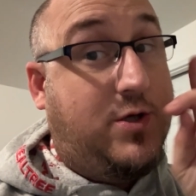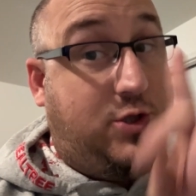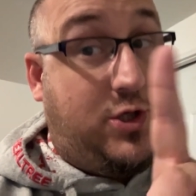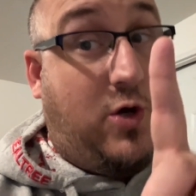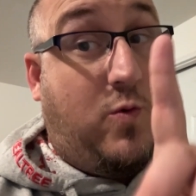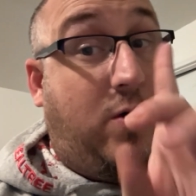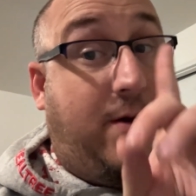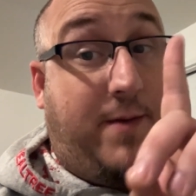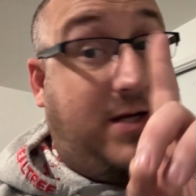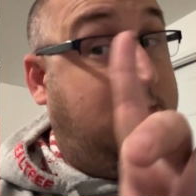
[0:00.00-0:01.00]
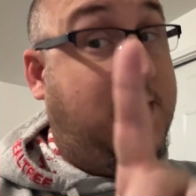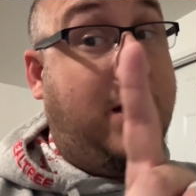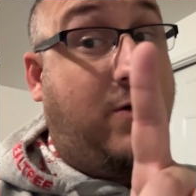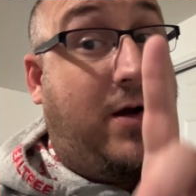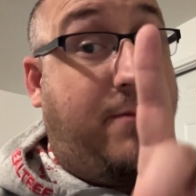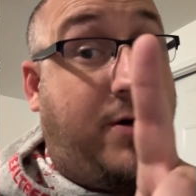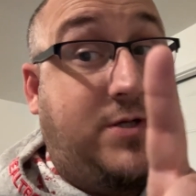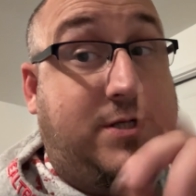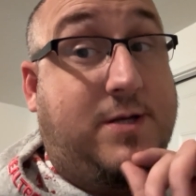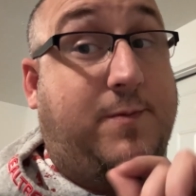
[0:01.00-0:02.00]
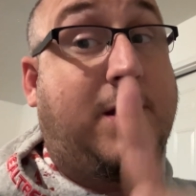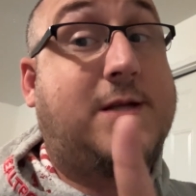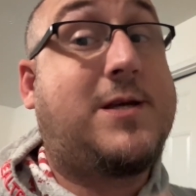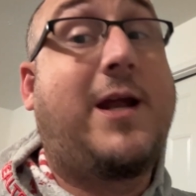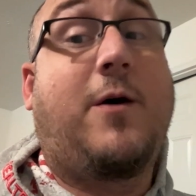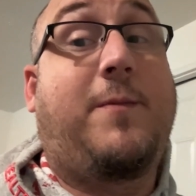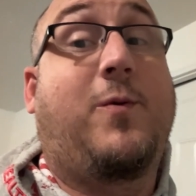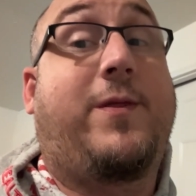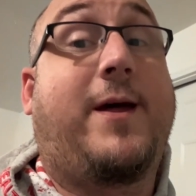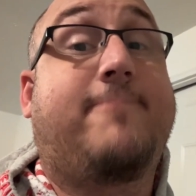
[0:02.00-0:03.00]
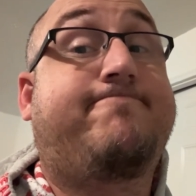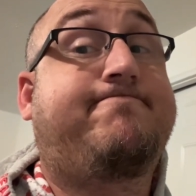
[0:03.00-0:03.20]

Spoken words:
So I'm actually getting ready to purchase something that's going to help me with that.